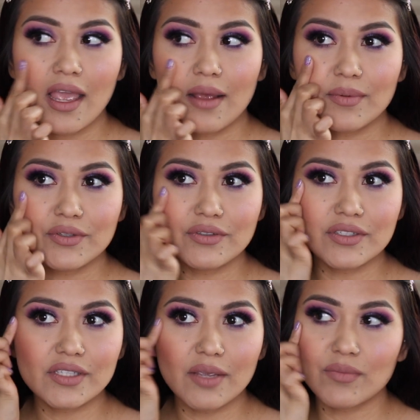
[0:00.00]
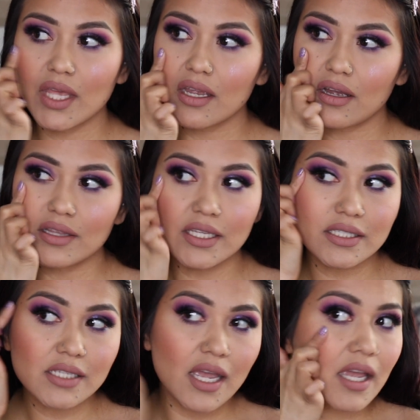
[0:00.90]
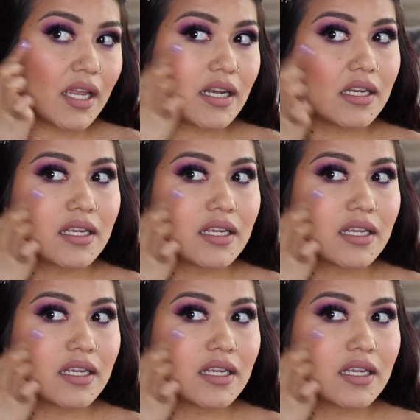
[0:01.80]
I'm going to do the same thing on this side.